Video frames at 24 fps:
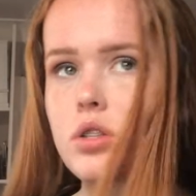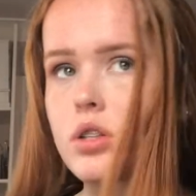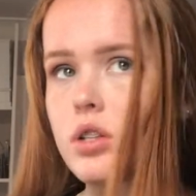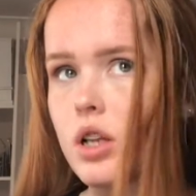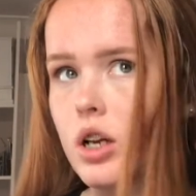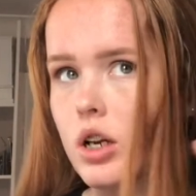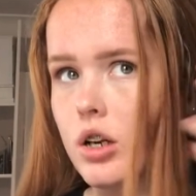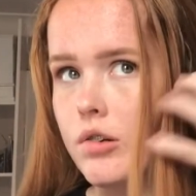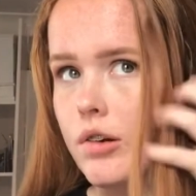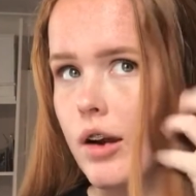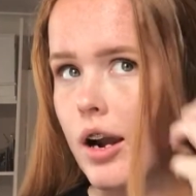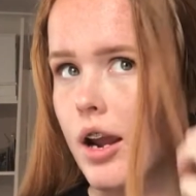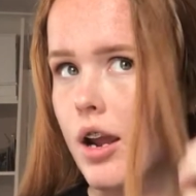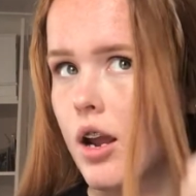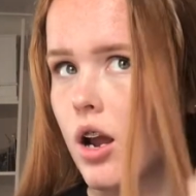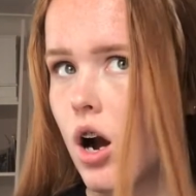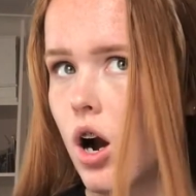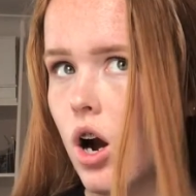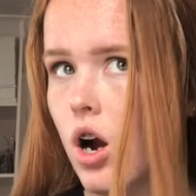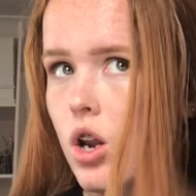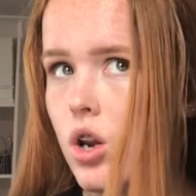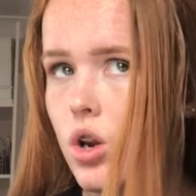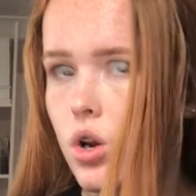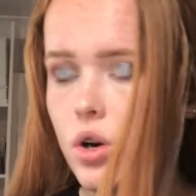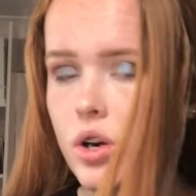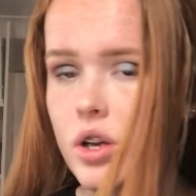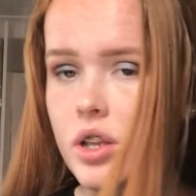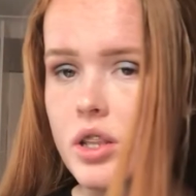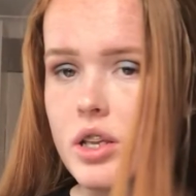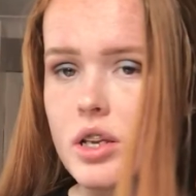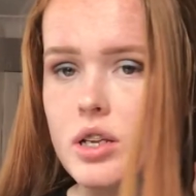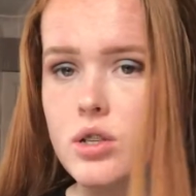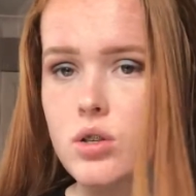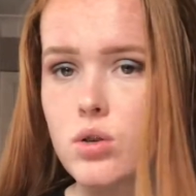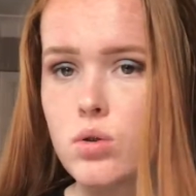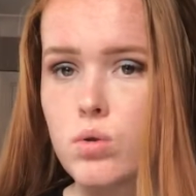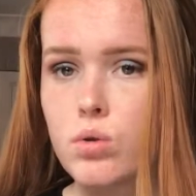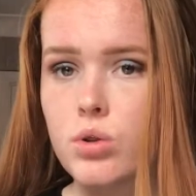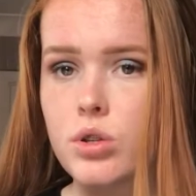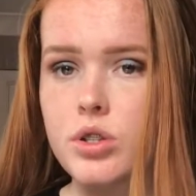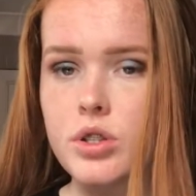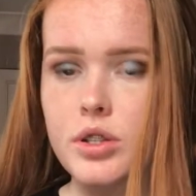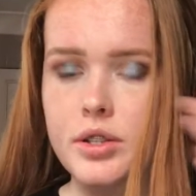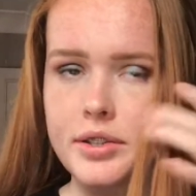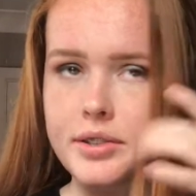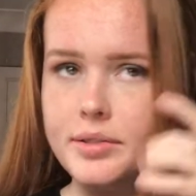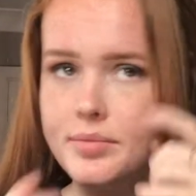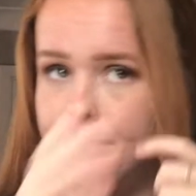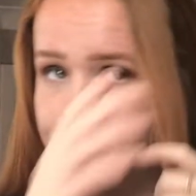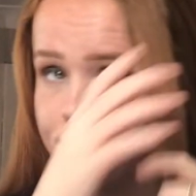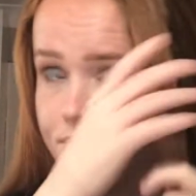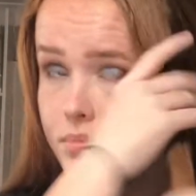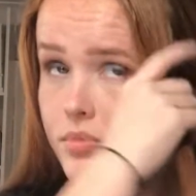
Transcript: They're great. I look at these all the time.